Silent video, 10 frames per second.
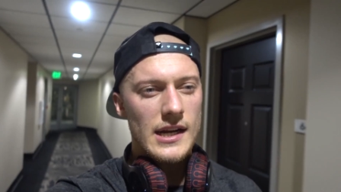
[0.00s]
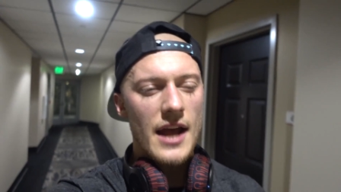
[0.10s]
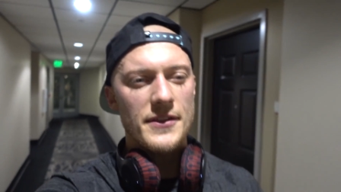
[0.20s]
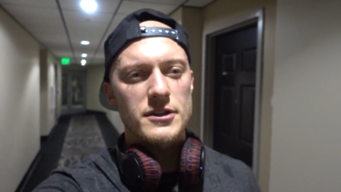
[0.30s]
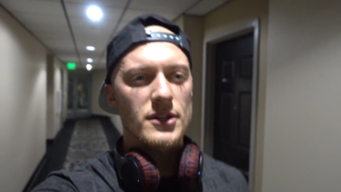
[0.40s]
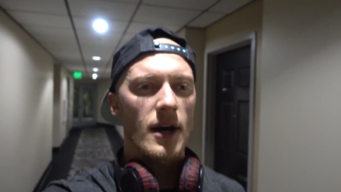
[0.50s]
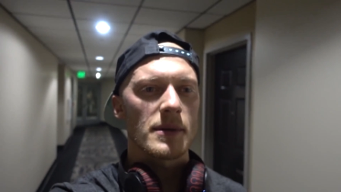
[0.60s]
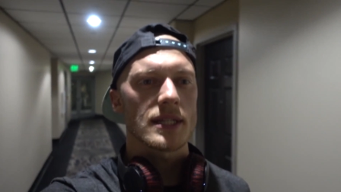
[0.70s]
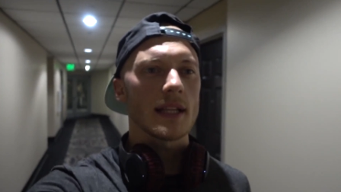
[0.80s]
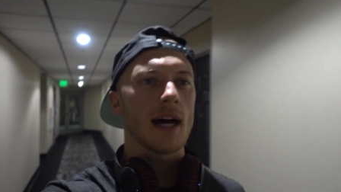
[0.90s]
I got those
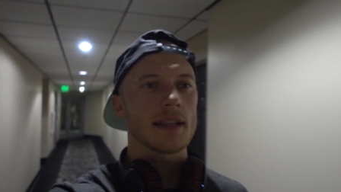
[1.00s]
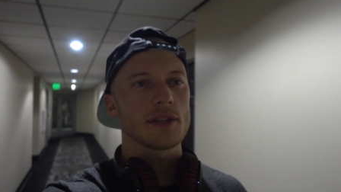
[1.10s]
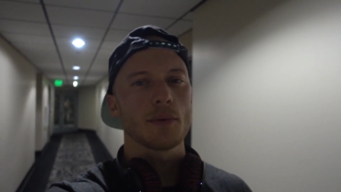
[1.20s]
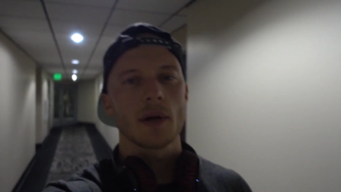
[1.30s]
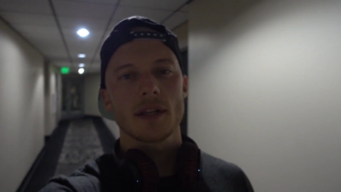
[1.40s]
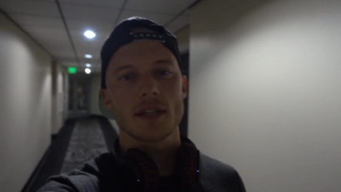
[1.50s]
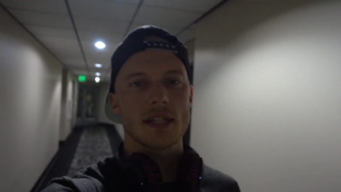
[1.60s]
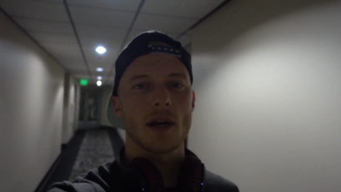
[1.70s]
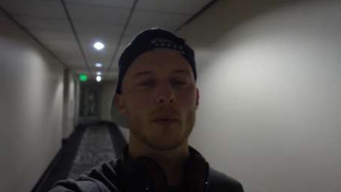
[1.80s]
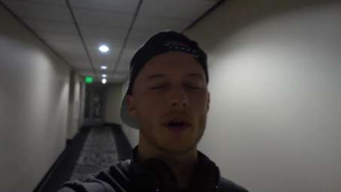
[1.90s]
comments a lot that you wanted to
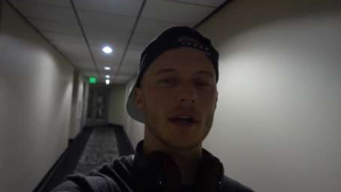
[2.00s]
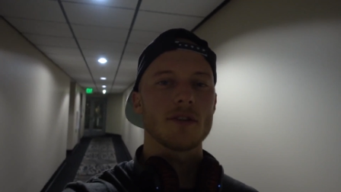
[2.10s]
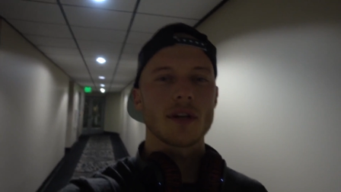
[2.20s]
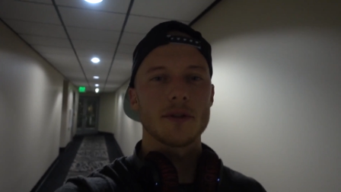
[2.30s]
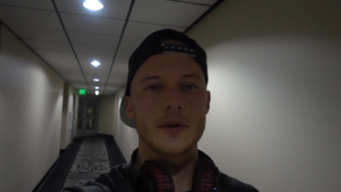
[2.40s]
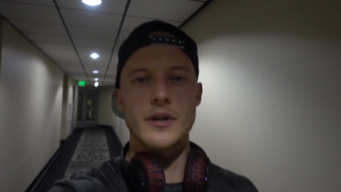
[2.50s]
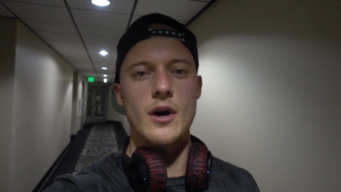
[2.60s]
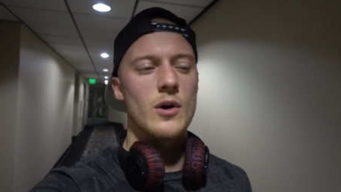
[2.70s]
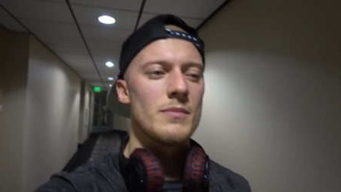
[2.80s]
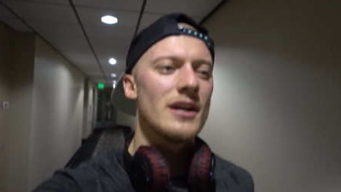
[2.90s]
see a workout you could do at
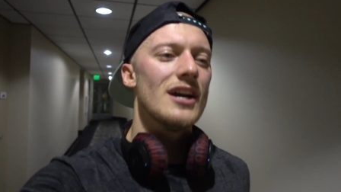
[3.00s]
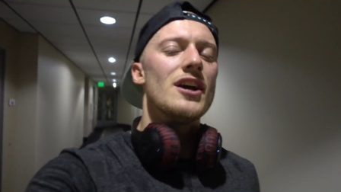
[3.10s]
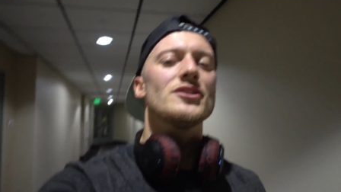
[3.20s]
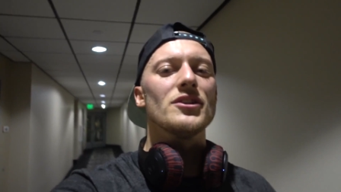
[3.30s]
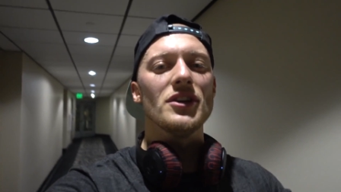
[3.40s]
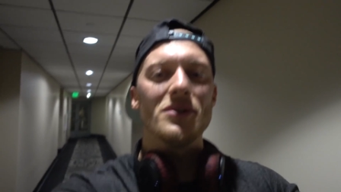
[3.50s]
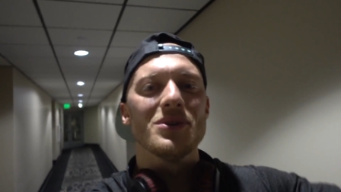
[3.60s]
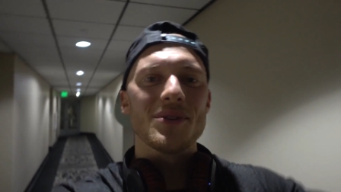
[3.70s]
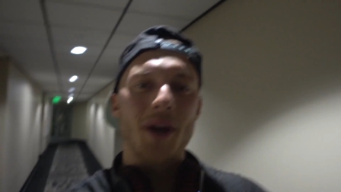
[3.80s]
home. So here you